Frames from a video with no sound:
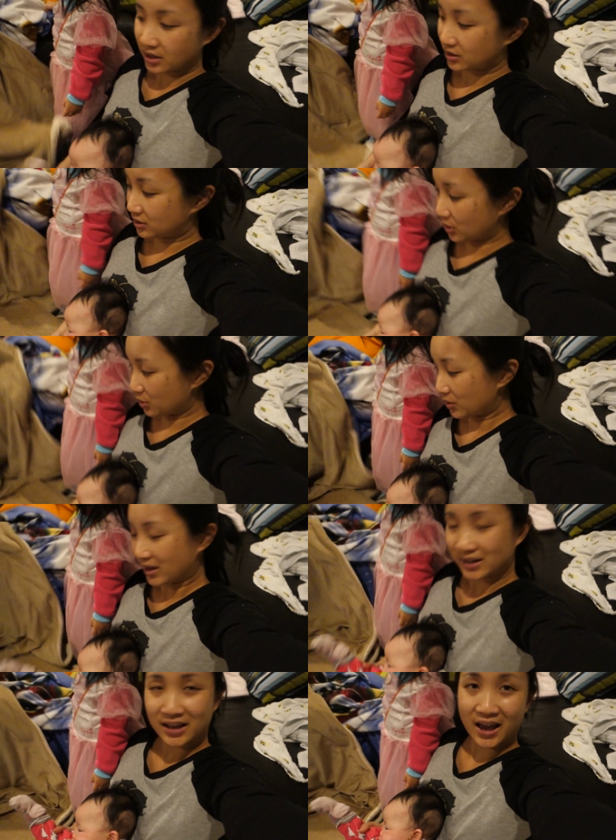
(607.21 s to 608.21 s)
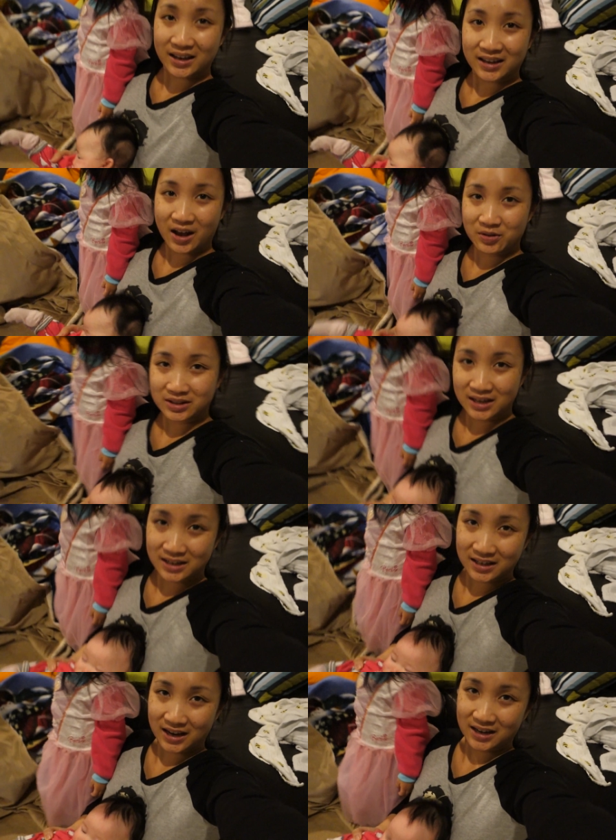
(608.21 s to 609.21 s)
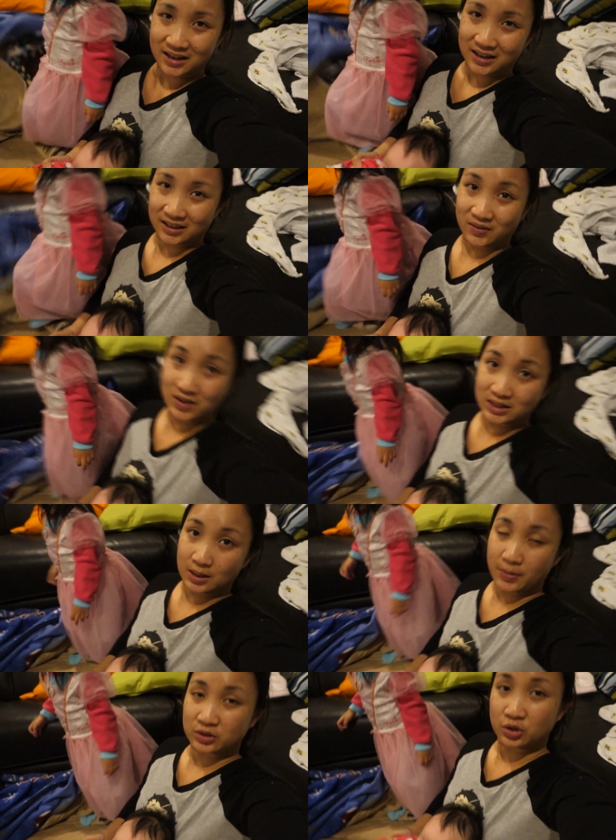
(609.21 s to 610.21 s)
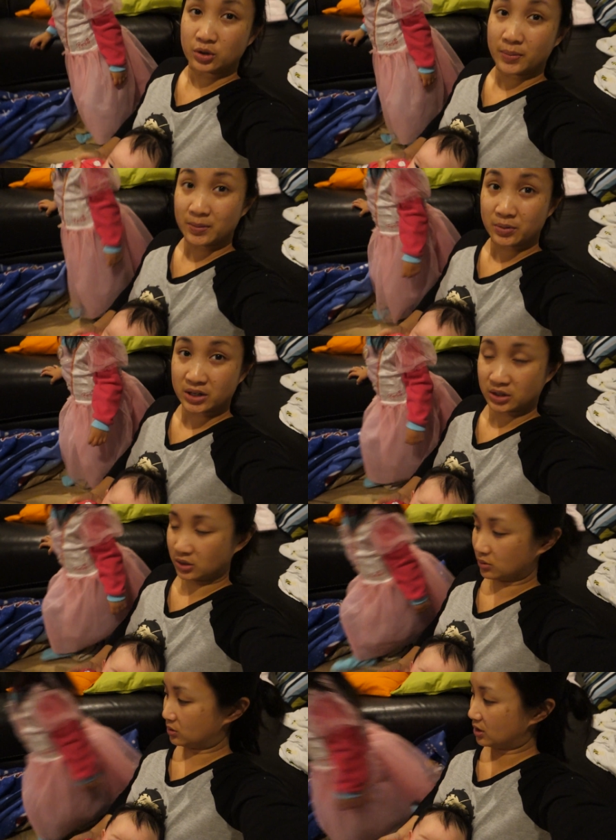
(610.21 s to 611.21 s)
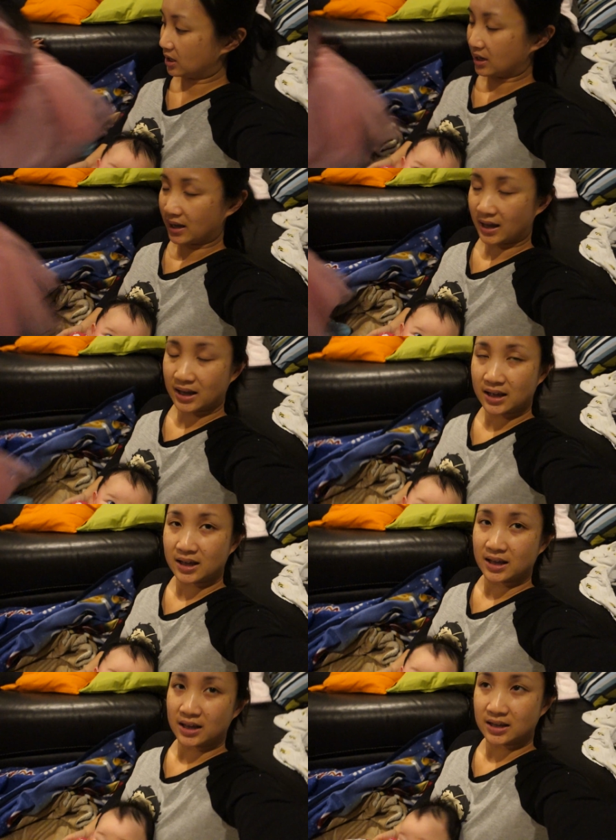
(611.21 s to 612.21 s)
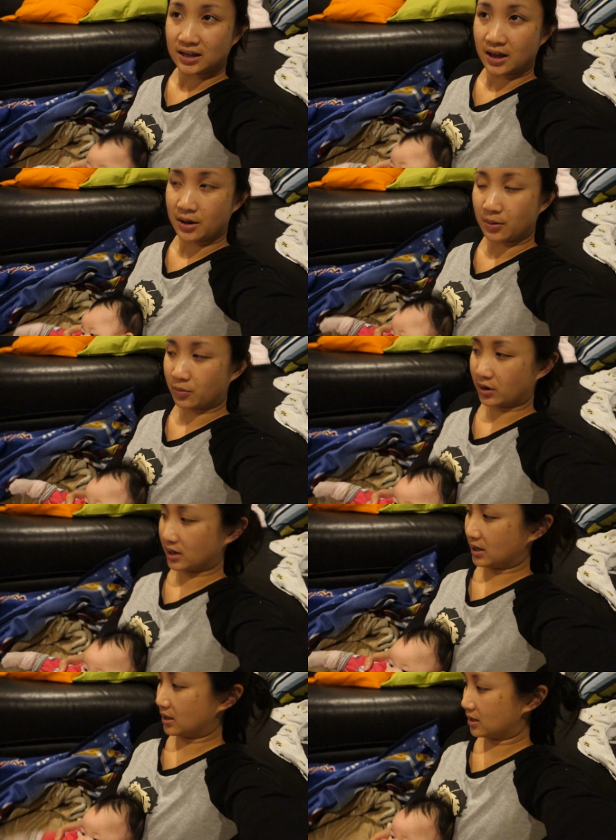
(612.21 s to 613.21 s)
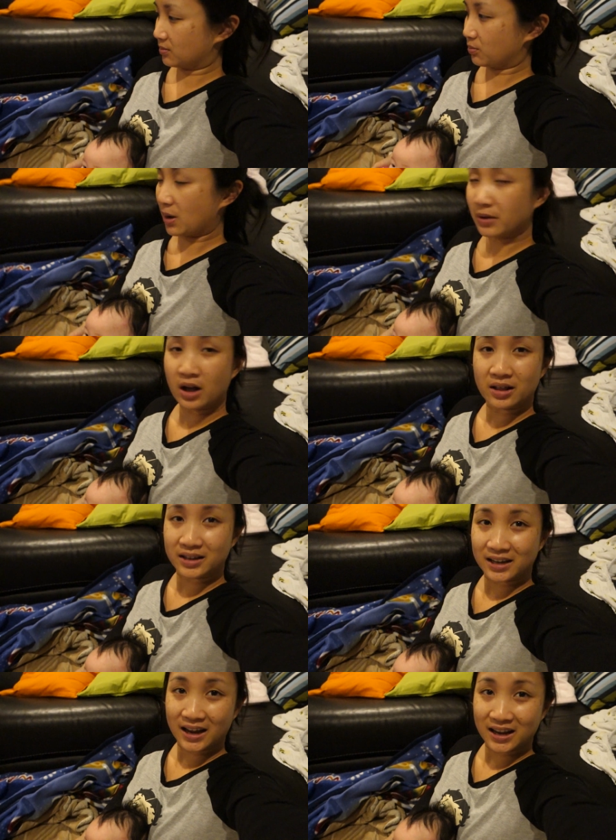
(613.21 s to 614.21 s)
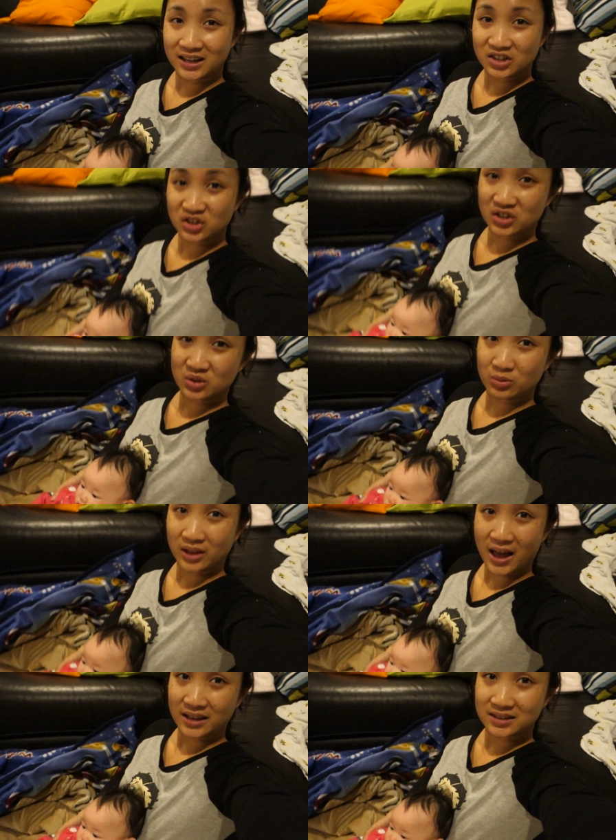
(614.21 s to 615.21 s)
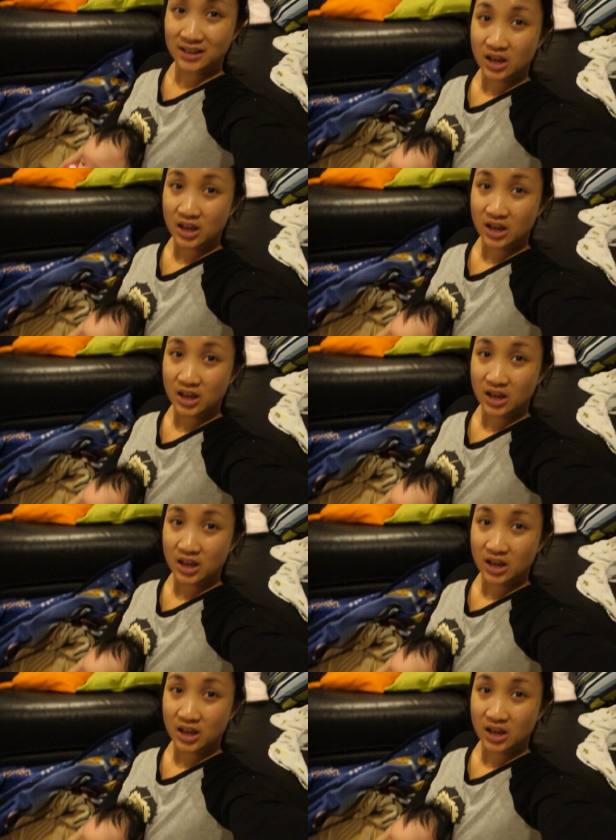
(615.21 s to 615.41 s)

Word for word: So yeah, now it's the end of the night and Livy's about to go to bed pretty soon. And um, we're gonna probably call it a day and just relax.